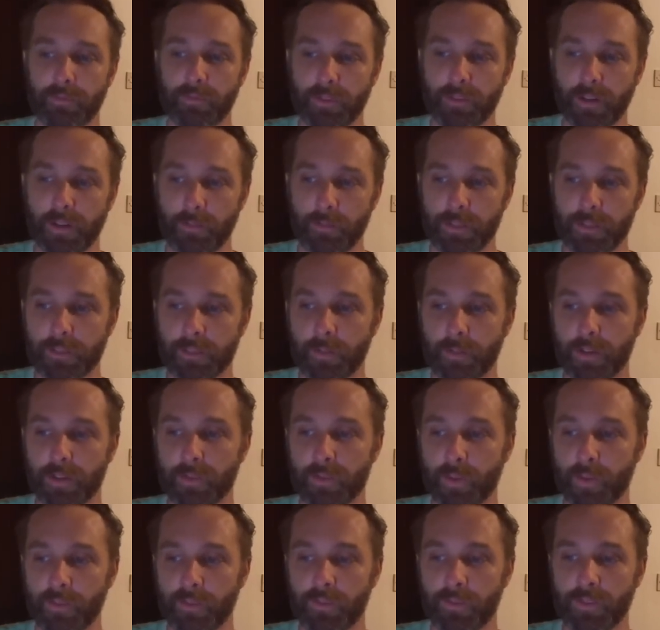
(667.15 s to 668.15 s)
coming to about
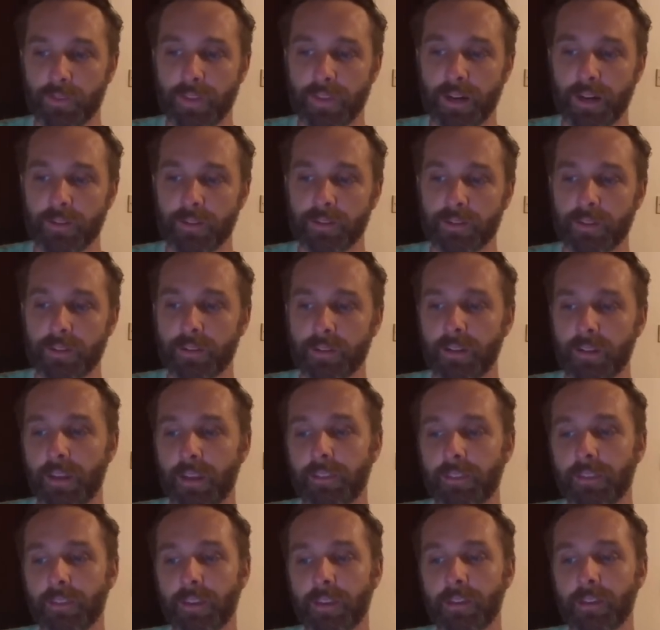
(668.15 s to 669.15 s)
24,000,
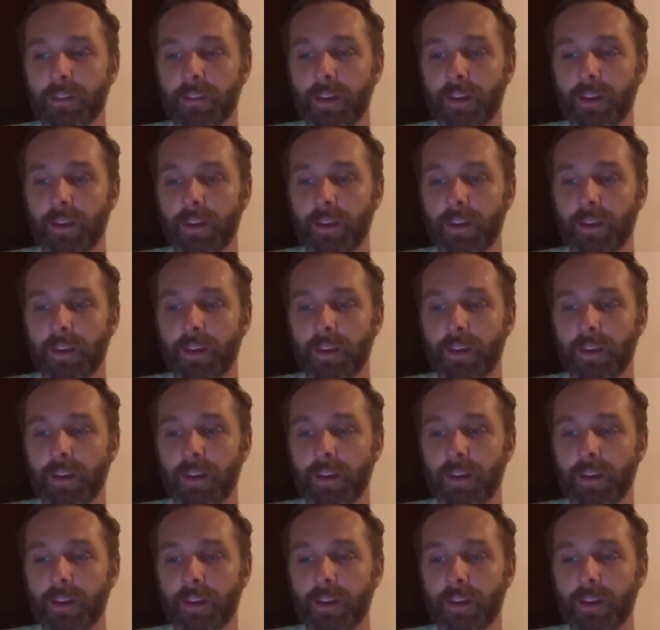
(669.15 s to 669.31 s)
and then